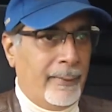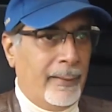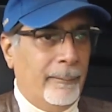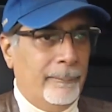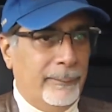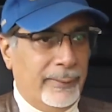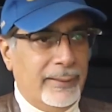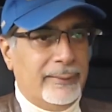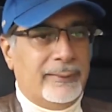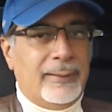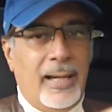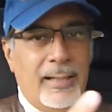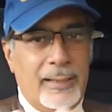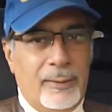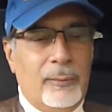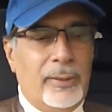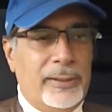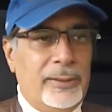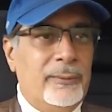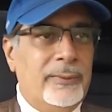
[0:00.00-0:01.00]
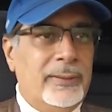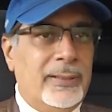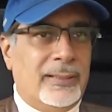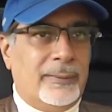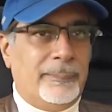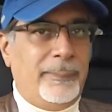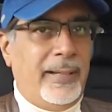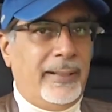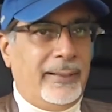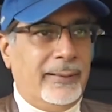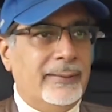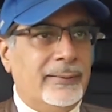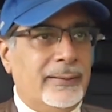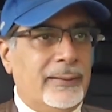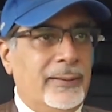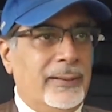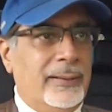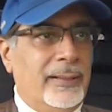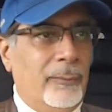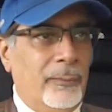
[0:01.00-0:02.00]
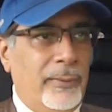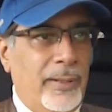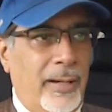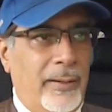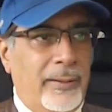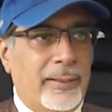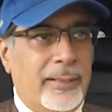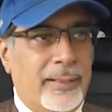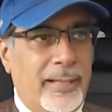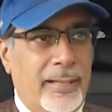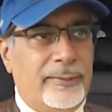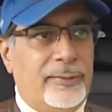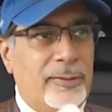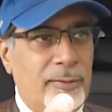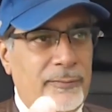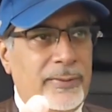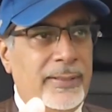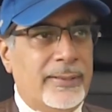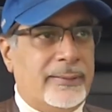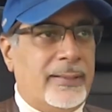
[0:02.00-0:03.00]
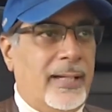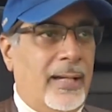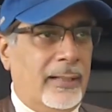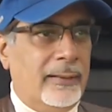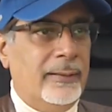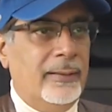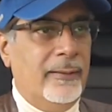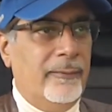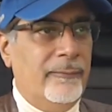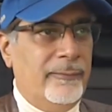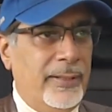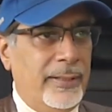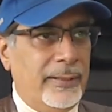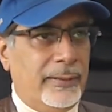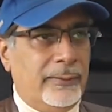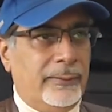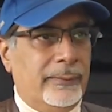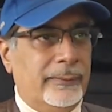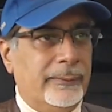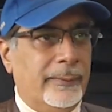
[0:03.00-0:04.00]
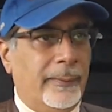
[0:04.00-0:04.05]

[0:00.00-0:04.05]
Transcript: But it's kind of what you would expect, considering that we are in an SUV style vehicle.